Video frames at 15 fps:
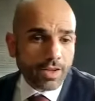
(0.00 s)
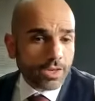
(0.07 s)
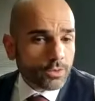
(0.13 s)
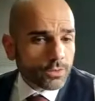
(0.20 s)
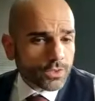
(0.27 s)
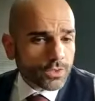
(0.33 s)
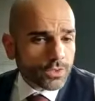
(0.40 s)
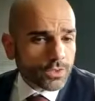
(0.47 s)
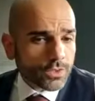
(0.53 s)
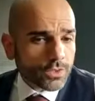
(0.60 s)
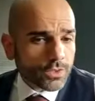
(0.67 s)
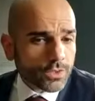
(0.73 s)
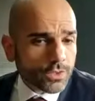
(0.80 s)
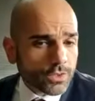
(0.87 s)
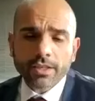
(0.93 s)
Vanna was
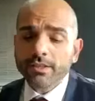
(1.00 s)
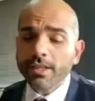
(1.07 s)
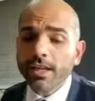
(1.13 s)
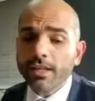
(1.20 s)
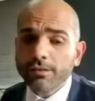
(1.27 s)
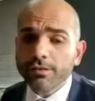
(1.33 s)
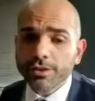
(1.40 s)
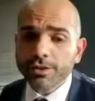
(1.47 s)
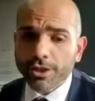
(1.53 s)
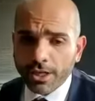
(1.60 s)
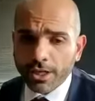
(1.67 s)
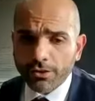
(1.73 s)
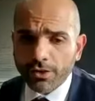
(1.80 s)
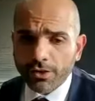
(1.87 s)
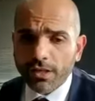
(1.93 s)
going to move out at the end of
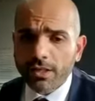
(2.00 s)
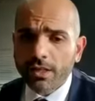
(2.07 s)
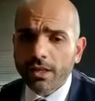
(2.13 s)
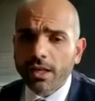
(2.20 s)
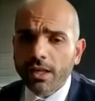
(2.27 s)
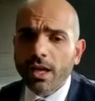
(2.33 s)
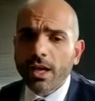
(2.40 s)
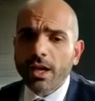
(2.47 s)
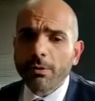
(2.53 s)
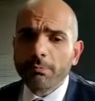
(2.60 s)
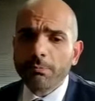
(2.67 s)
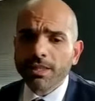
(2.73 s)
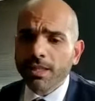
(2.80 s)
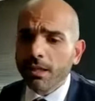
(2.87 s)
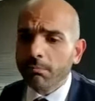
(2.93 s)
January,
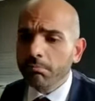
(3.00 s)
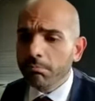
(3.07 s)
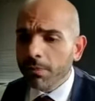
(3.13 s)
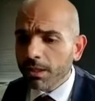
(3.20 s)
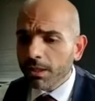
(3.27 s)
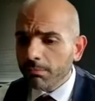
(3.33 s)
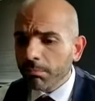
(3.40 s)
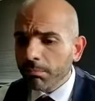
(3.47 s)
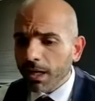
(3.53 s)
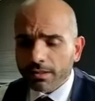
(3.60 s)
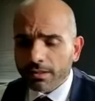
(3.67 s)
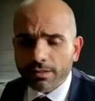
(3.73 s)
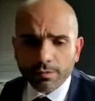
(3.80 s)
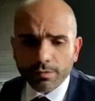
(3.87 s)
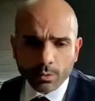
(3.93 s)
but then
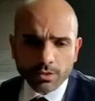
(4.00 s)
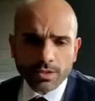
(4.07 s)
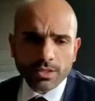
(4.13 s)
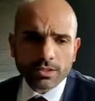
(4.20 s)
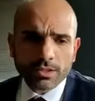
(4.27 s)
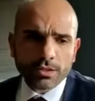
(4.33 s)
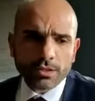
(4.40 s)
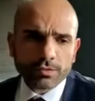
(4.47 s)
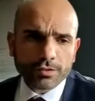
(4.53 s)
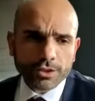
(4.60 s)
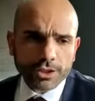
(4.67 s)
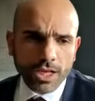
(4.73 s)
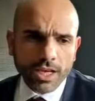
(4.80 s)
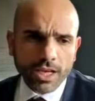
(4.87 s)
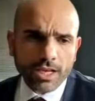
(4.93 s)
mid-month, 14th of
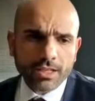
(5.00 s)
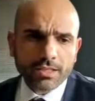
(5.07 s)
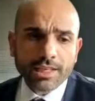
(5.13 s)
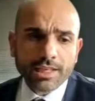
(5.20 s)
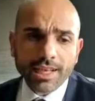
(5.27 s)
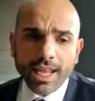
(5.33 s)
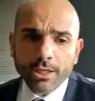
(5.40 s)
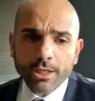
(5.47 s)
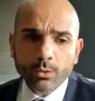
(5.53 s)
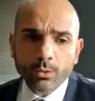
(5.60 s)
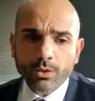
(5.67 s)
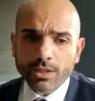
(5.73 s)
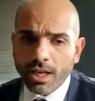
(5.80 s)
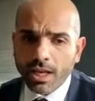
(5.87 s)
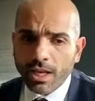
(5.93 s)
Jan,
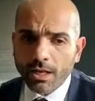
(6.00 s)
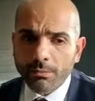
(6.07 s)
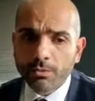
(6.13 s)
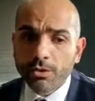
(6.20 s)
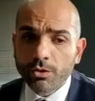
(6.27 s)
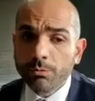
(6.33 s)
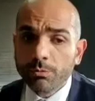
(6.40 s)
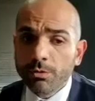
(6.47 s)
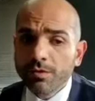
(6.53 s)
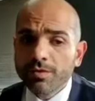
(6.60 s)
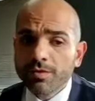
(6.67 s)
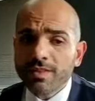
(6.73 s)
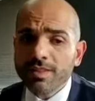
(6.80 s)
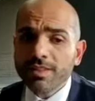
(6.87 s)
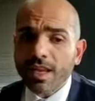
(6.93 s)
landlord came,
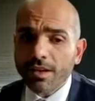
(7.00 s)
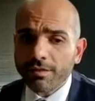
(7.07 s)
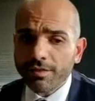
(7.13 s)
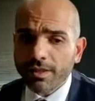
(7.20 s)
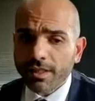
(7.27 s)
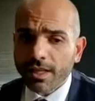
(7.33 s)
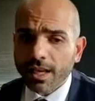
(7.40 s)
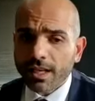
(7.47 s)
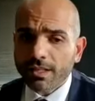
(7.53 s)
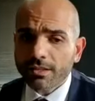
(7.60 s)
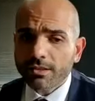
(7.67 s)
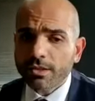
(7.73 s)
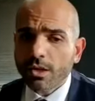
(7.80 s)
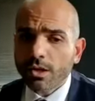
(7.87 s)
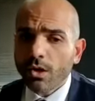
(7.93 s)
removed safety
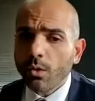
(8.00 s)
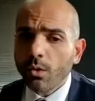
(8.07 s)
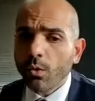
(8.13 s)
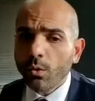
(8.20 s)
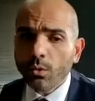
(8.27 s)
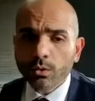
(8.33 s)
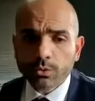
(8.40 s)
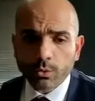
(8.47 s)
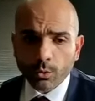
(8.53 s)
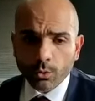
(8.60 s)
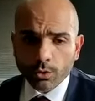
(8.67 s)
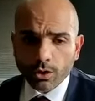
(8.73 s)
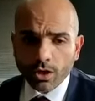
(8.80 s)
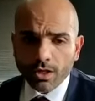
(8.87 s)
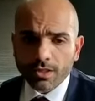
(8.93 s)
gates, all
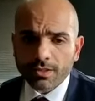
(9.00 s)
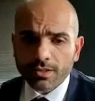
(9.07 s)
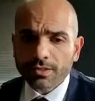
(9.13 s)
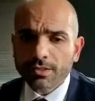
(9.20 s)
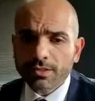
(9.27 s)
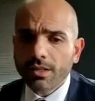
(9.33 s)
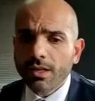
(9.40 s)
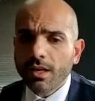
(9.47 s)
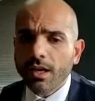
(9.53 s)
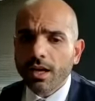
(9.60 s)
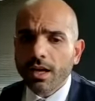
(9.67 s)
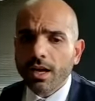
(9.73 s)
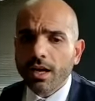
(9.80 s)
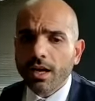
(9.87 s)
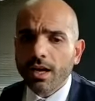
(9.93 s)
door locks,
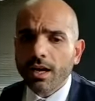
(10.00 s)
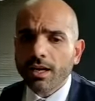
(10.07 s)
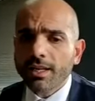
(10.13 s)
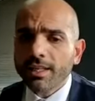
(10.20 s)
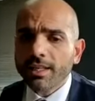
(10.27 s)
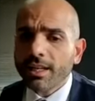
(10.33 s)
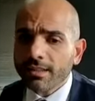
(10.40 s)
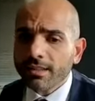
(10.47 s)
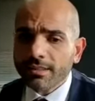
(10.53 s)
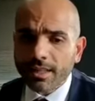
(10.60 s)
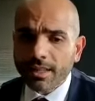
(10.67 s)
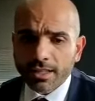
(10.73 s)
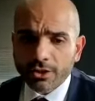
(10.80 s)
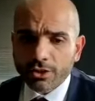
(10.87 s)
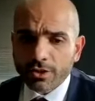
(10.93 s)
cut the
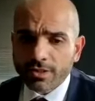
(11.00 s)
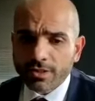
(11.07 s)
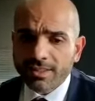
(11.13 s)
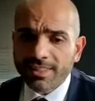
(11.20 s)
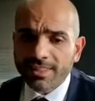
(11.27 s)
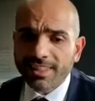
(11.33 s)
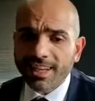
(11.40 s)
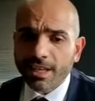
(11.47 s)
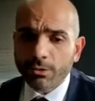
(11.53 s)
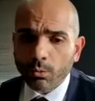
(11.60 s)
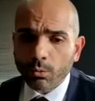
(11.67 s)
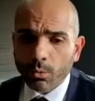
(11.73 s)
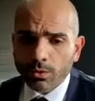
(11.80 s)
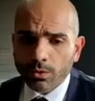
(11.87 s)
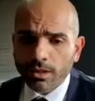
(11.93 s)
electricity and
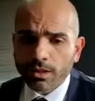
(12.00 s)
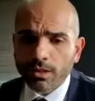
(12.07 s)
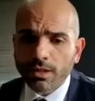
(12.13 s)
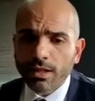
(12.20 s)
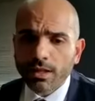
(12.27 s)
water.